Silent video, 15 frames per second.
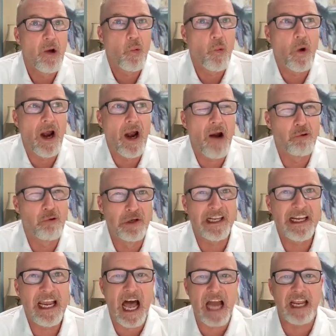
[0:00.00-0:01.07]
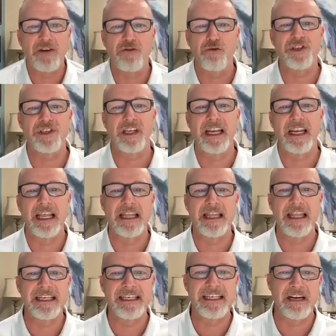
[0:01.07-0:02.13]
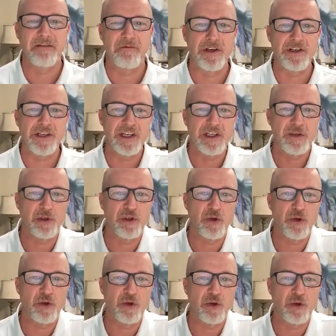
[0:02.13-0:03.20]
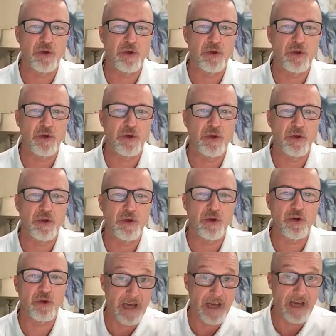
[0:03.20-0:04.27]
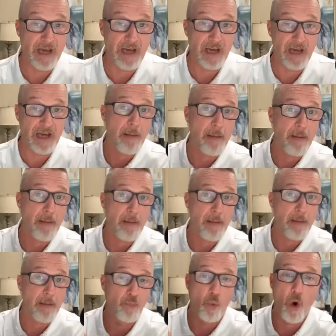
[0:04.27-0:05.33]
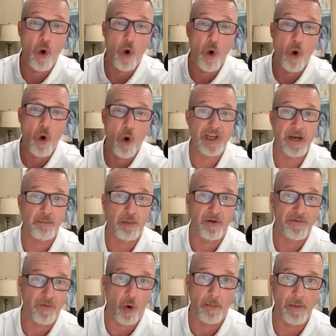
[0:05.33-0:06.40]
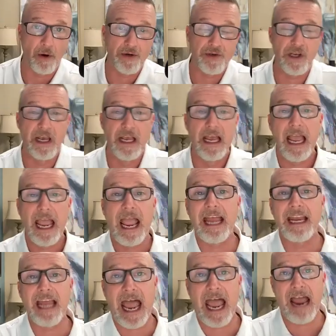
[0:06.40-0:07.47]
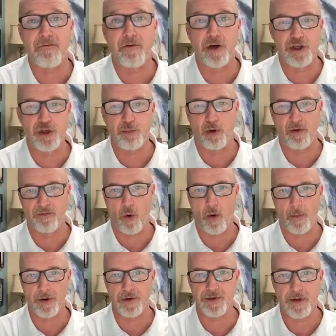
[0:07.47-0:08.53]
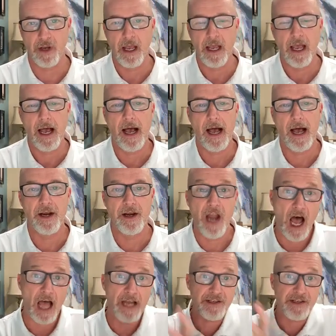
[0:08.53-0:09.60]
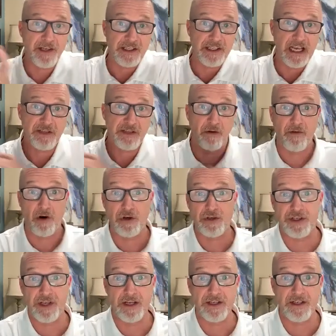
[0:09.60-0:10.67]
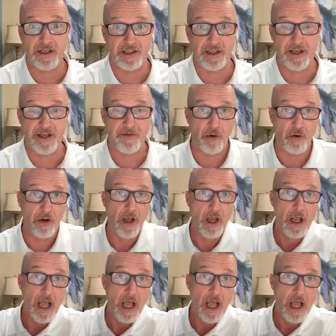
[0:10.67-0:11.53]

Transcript: Where I really got interested in the differences between successful, like top 1% performers and average performers, uh, not successful versus unsuccessful.